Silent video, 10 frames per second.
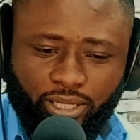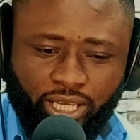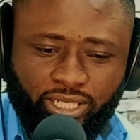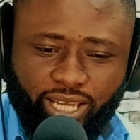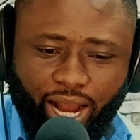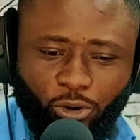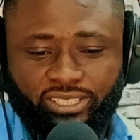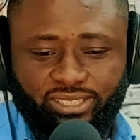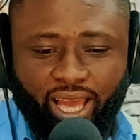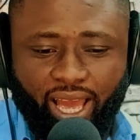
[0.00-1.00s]
India
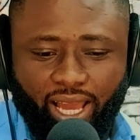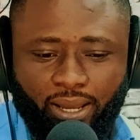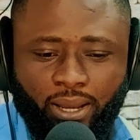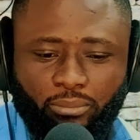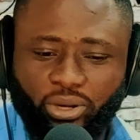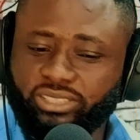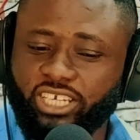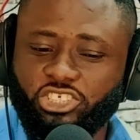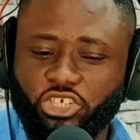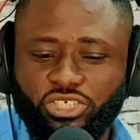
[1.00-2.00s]
is there.
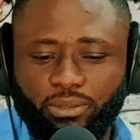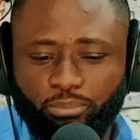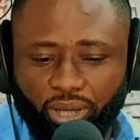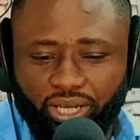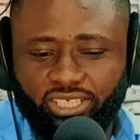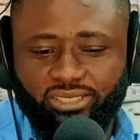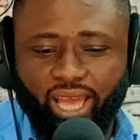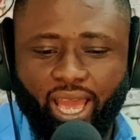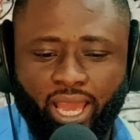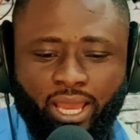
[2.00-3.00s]
President Xi Jinping is
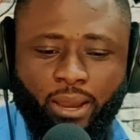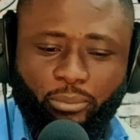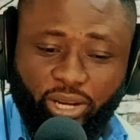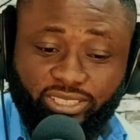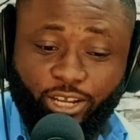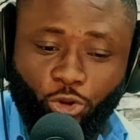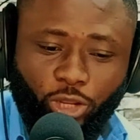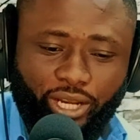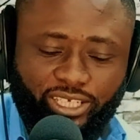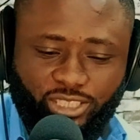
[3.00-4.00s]
there. President
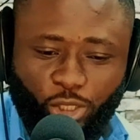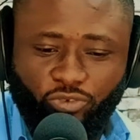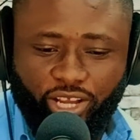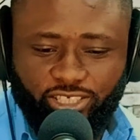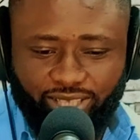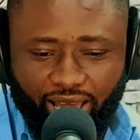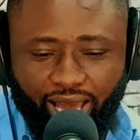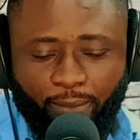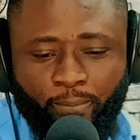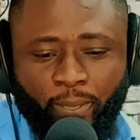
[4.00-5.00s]
Lula da Silva is
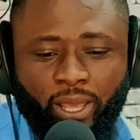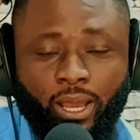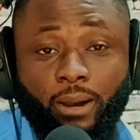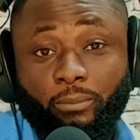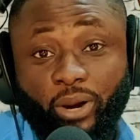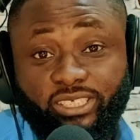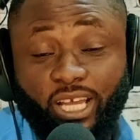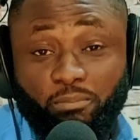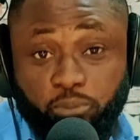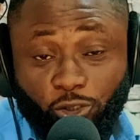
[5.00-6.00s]
there.
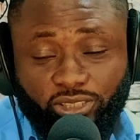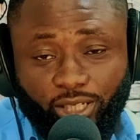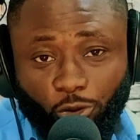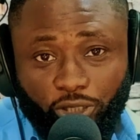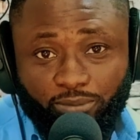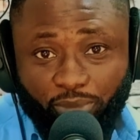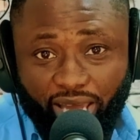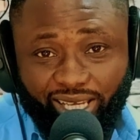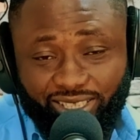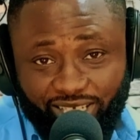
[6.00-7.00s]
President Putin couldn't
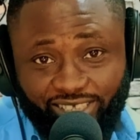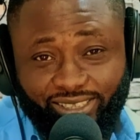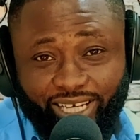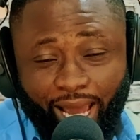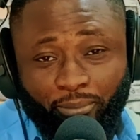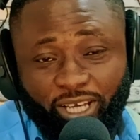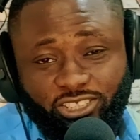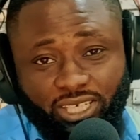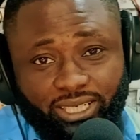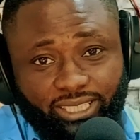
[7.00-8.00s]
make it yesterday. I
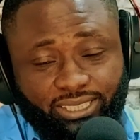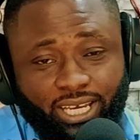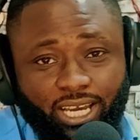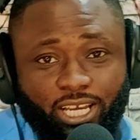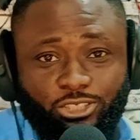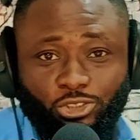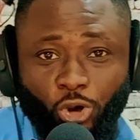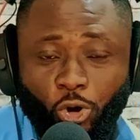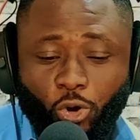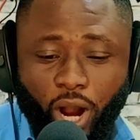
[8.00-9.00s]
mentioned it.
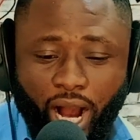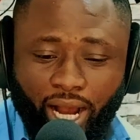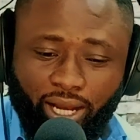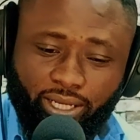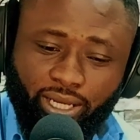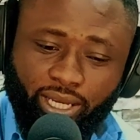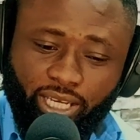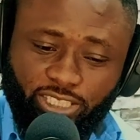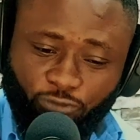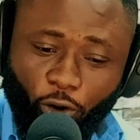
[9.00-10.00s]
So
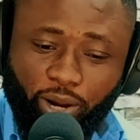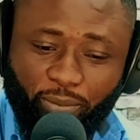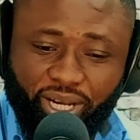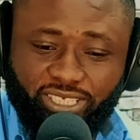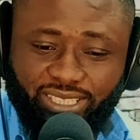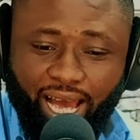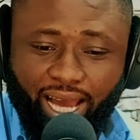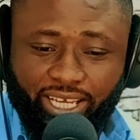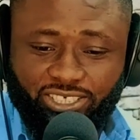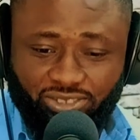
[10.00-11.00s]
his foreign
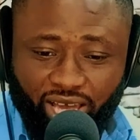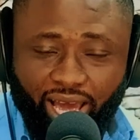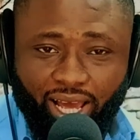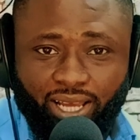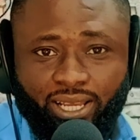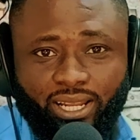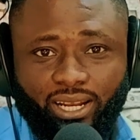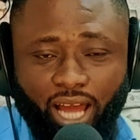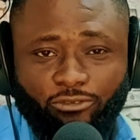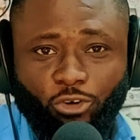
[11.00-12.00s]
minister is there.
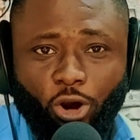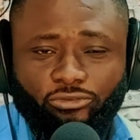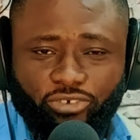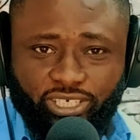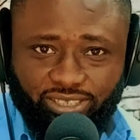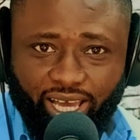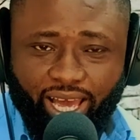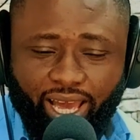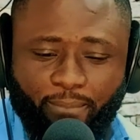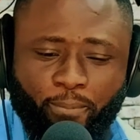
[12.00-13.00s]
Lavrov is
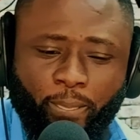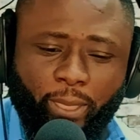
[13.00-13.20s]
there.